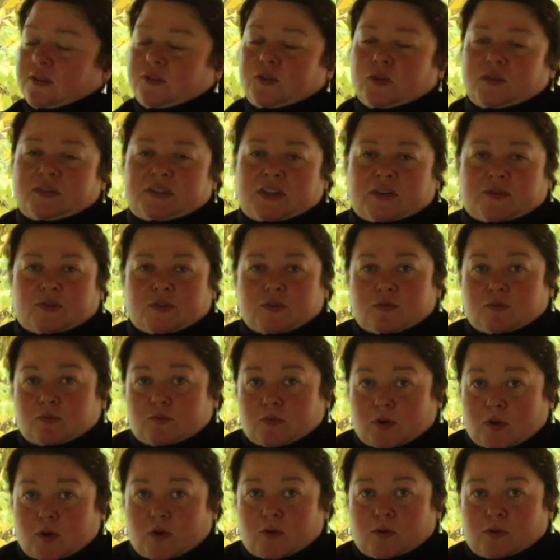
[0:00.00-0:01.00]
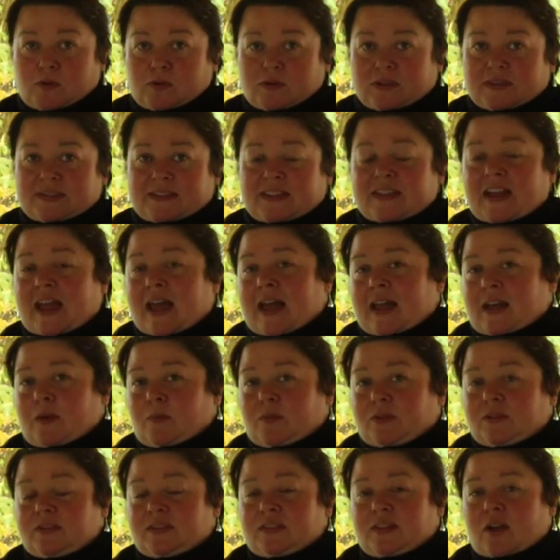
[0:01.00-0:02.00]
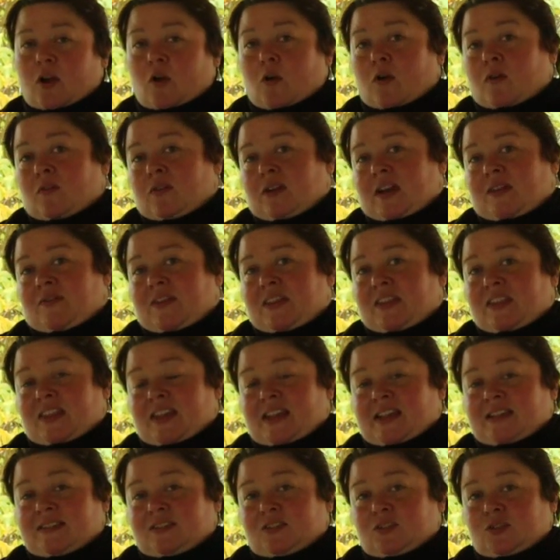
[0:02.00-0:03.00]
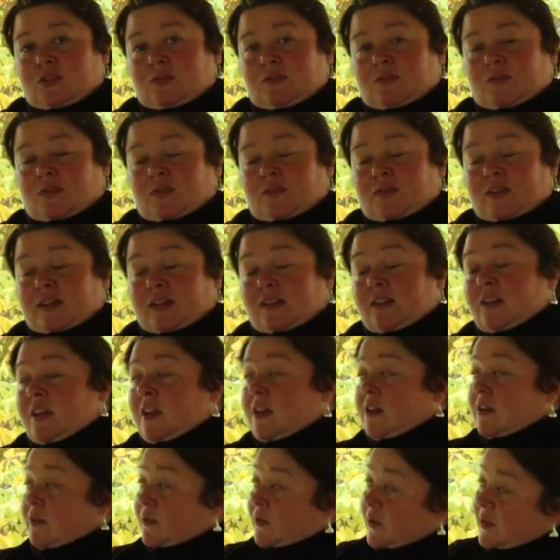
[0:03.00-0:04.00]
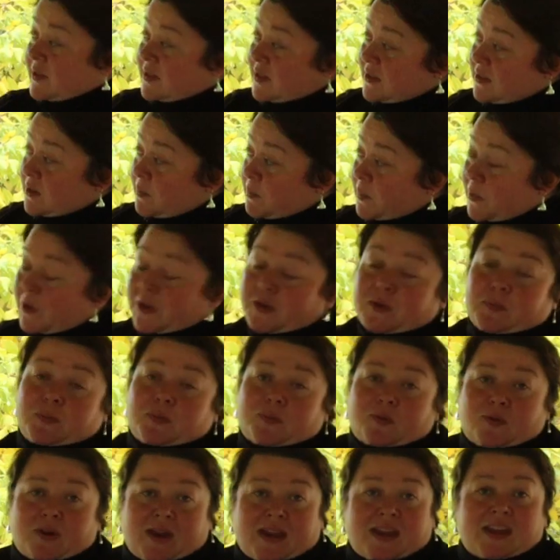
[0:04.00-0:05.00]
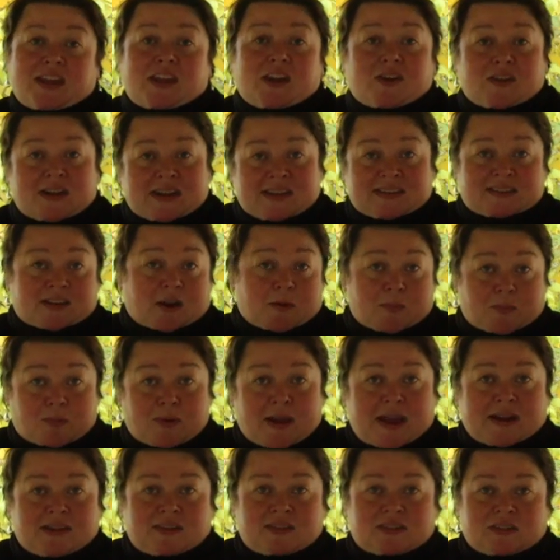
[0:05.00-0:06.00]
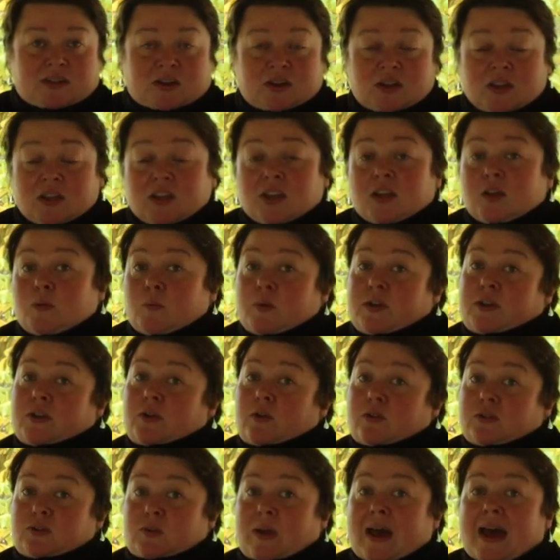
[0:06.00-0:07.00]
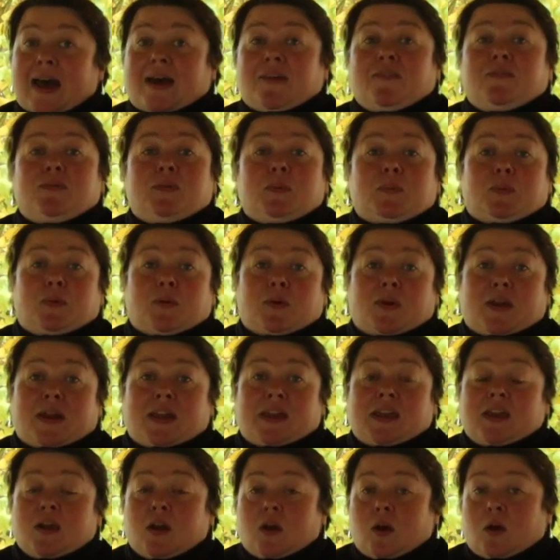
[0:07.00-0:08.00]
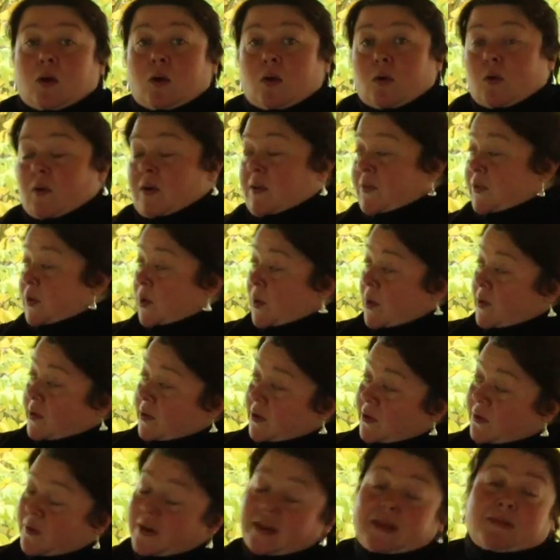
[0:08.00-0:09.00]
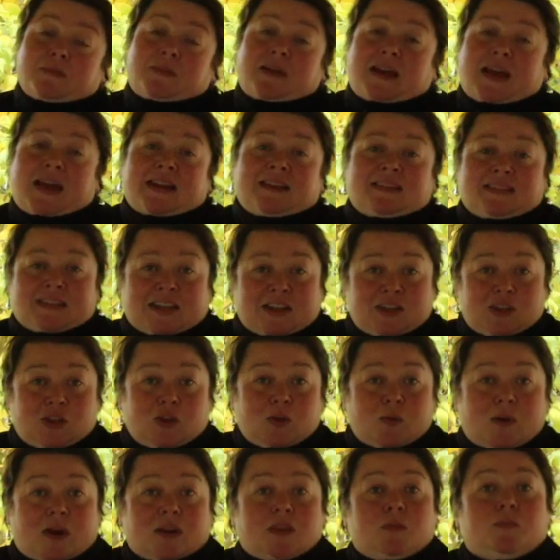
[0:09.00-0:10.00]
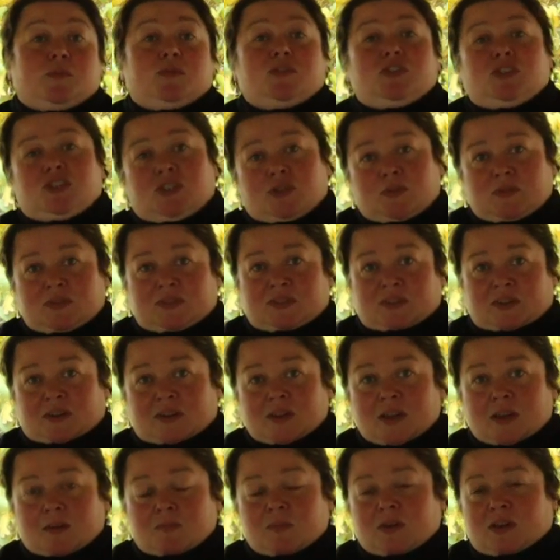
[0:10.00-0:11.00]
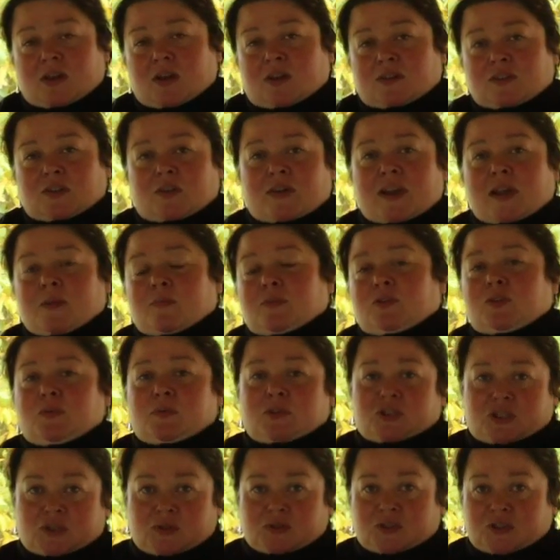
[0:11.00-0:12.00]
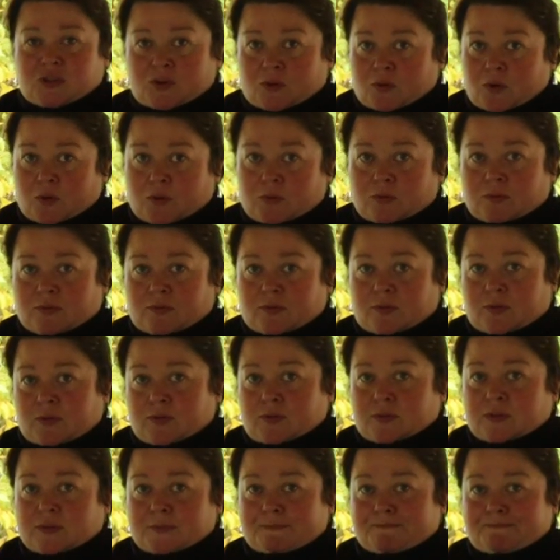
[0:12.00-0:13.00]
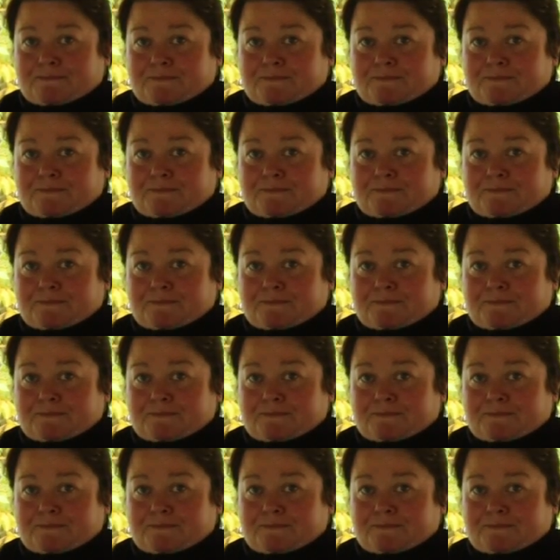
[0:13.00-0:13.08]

So different roles that animals or living things could fulfill. For instance, a bird of prey, here he's our predator. You could also have the prey, or if you are a green plant, then you are the producer, because you're able to produce your own food.